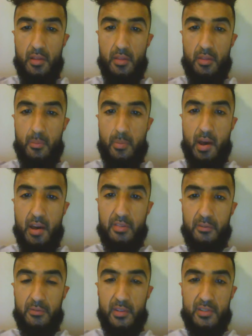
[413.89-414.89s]
the path
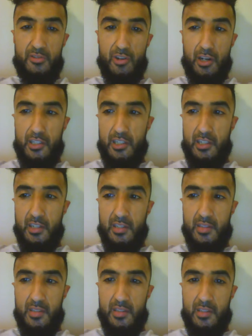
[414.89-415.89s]
of destruction
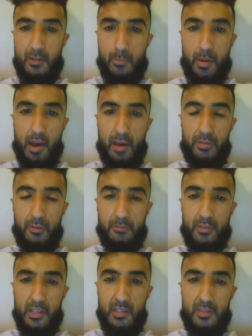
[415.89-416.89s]
is the path
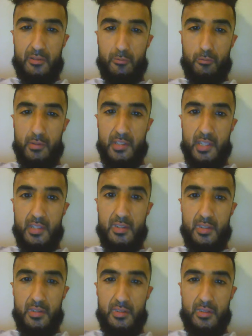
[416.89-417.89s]
of least
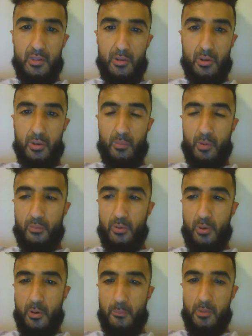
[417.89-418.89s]
resistance. If
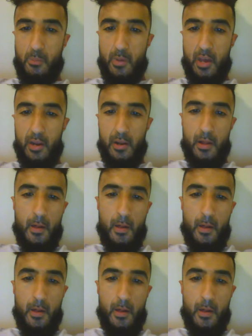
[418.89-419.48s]
you implement